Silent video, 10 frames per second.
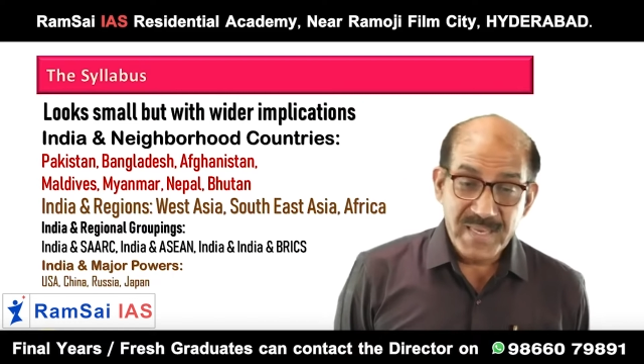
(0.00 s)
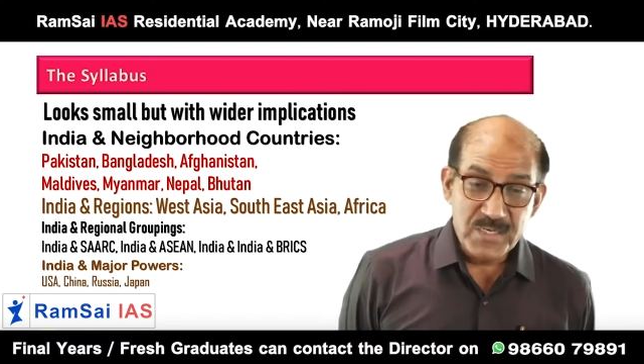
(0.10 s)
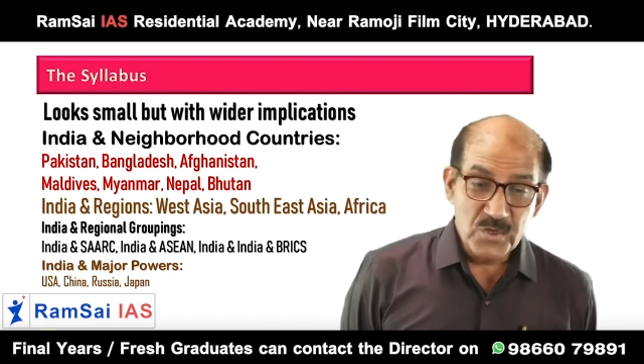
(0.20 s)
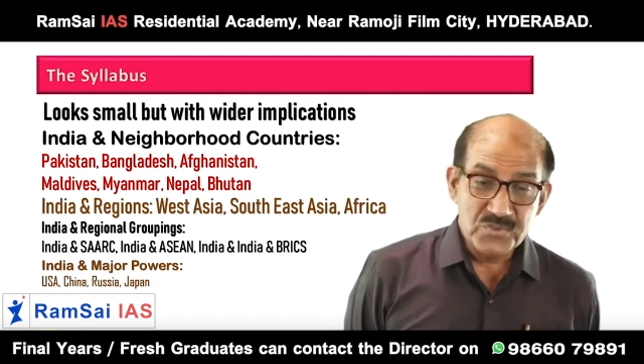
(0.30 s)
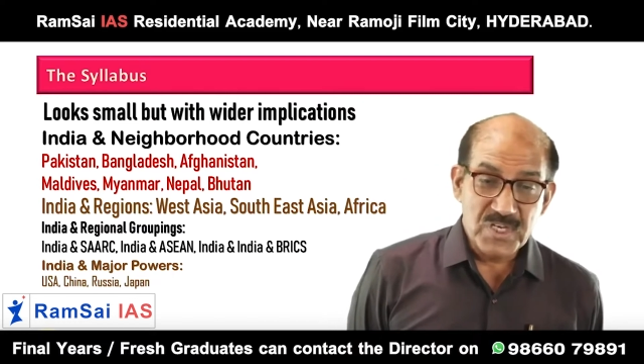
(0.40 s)

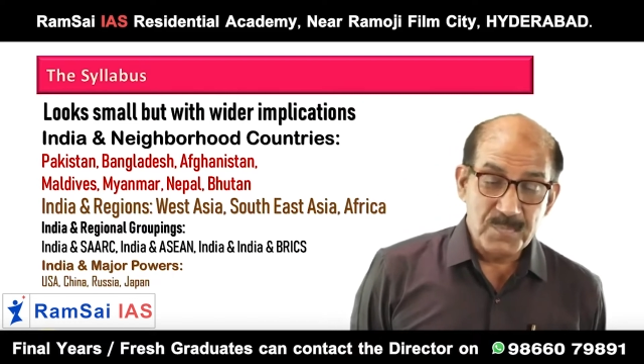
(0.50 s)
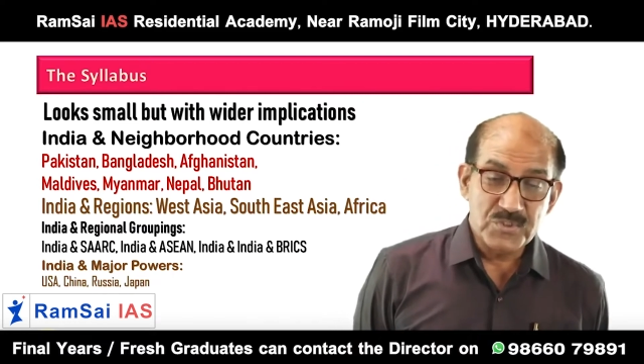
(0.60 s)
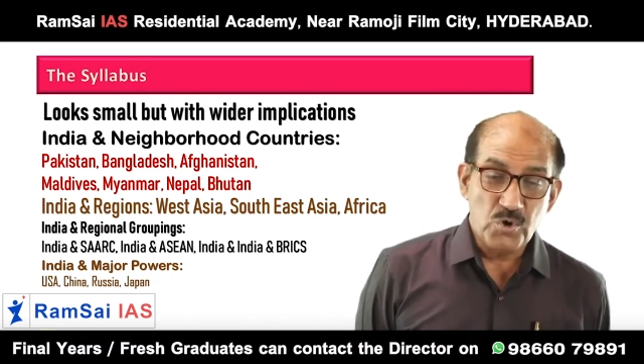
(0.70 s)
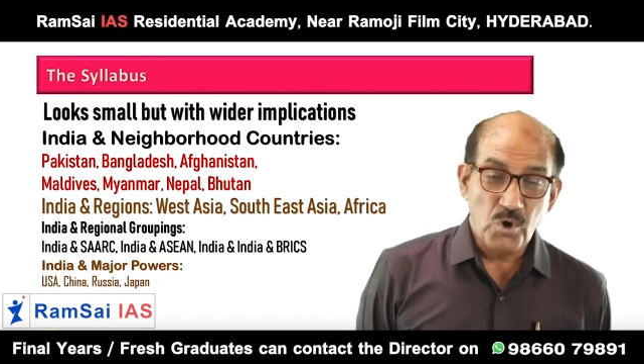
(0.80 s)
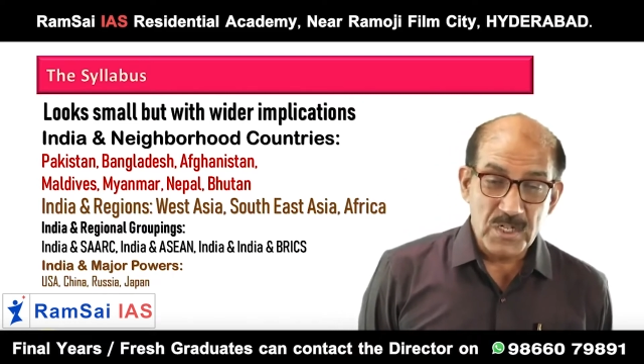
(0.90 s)
again your
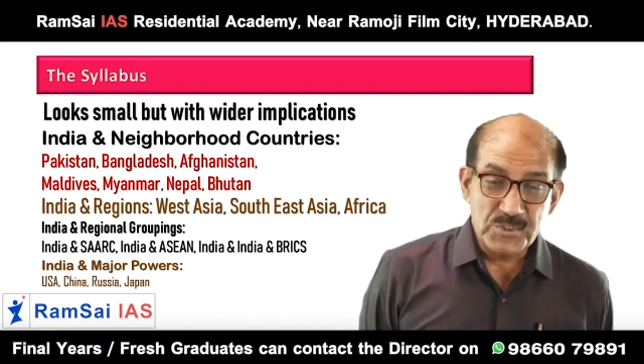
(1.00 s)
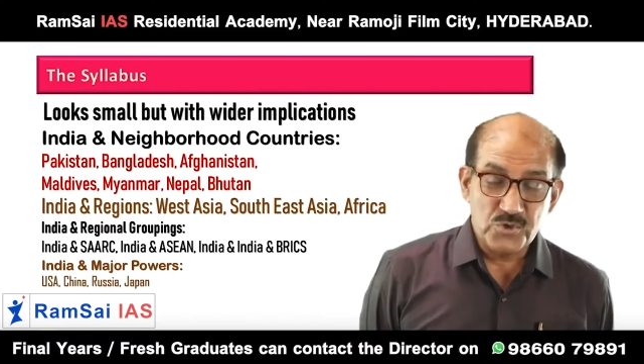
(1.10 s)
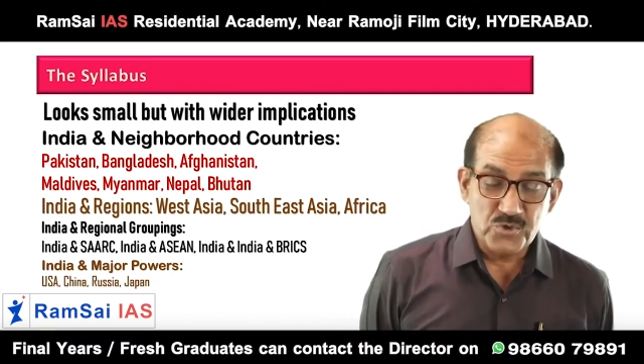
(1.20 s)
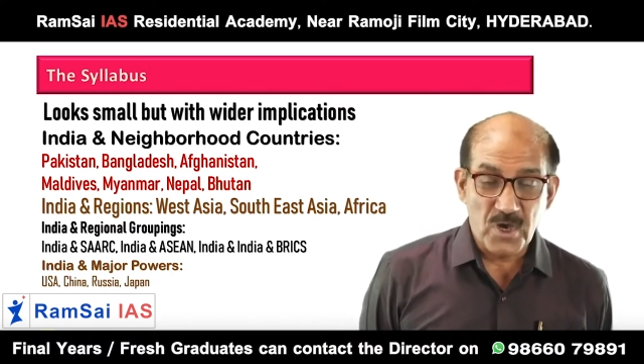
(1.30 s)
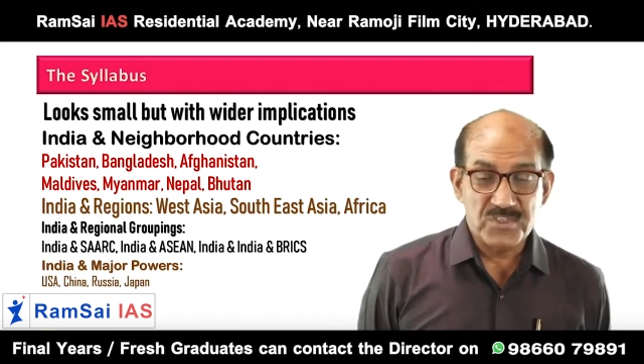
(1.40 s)
syllabus
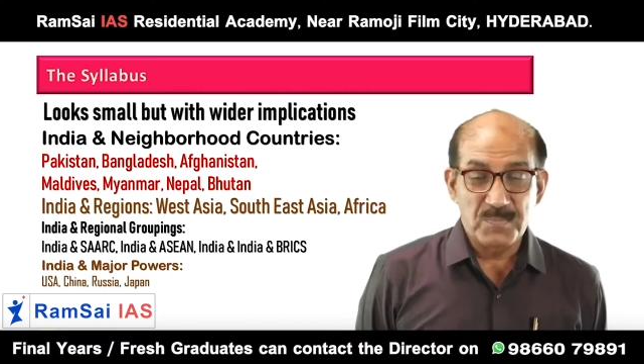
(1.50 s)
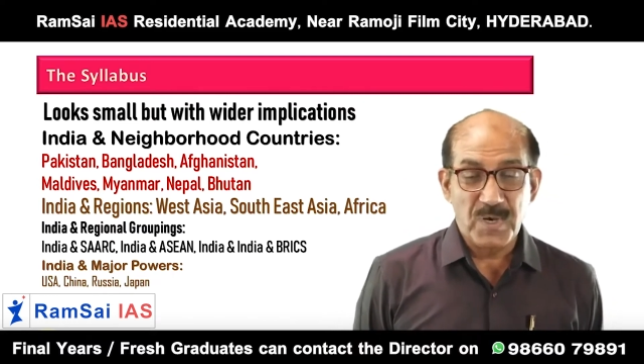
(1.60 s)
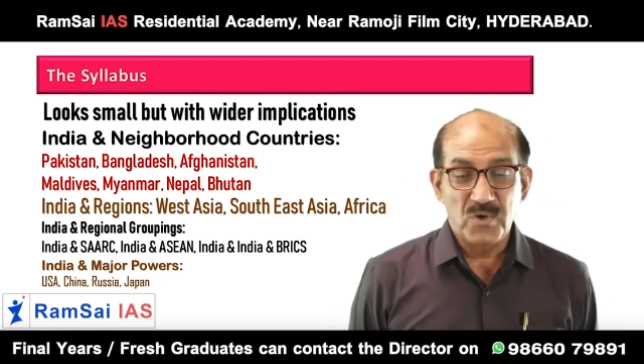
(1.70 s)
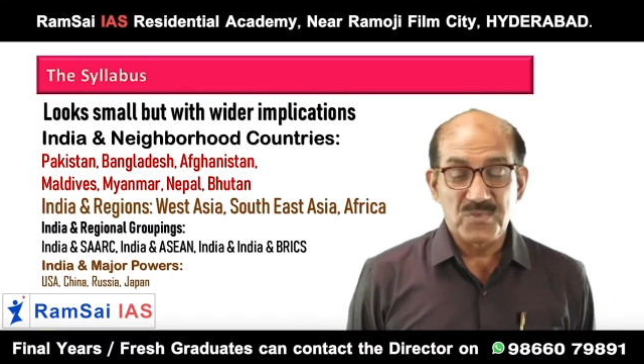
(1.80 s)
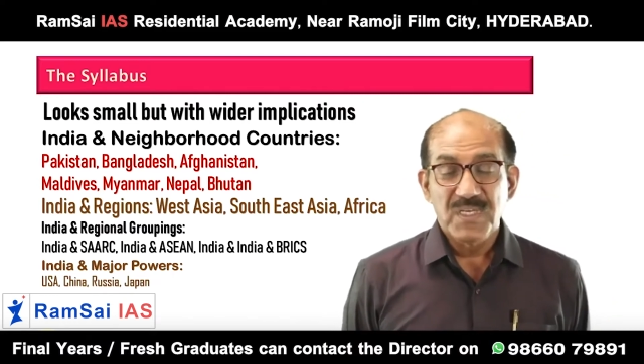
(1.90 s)
also talks
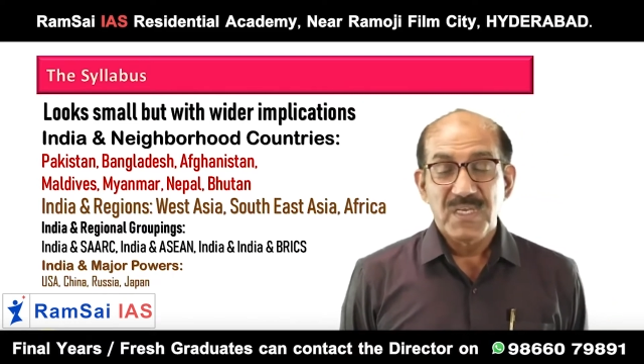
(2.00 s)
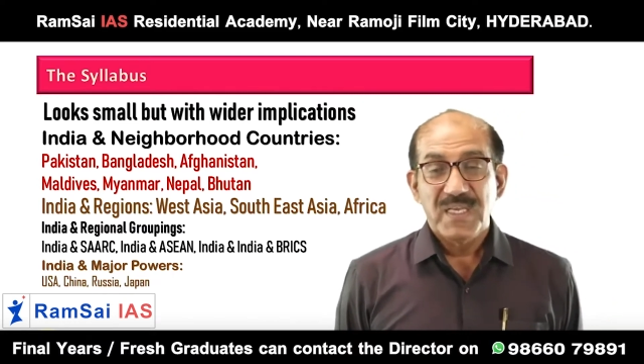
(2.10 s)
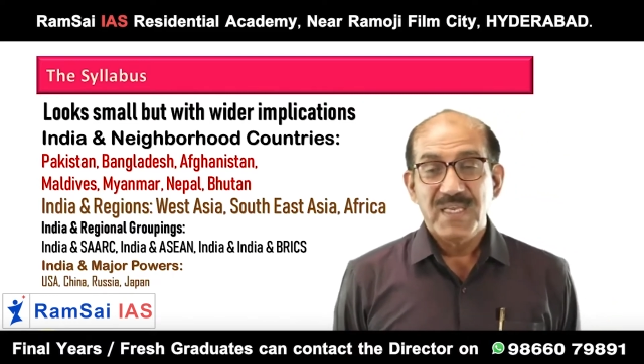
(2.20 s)
about